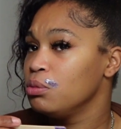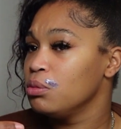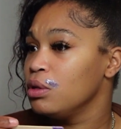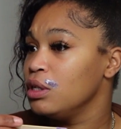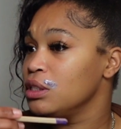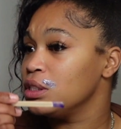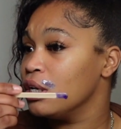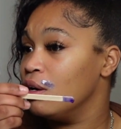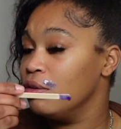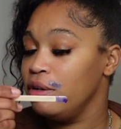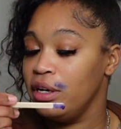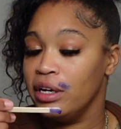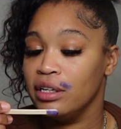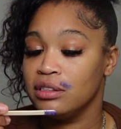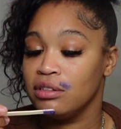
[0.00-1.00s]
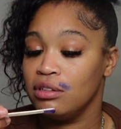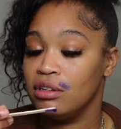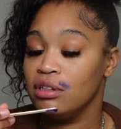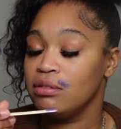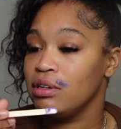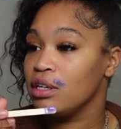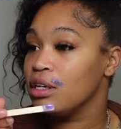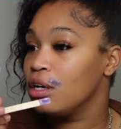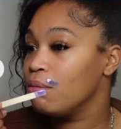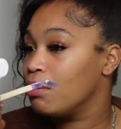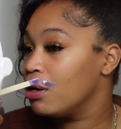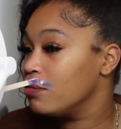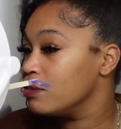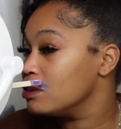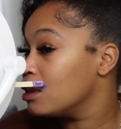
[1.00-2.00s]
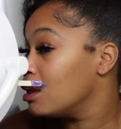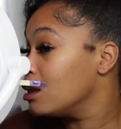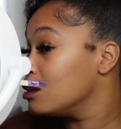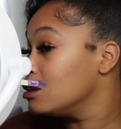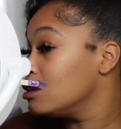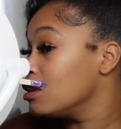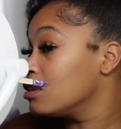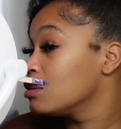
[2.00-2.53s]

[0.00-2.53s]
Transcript: it's on there, so the only way it can come off is out.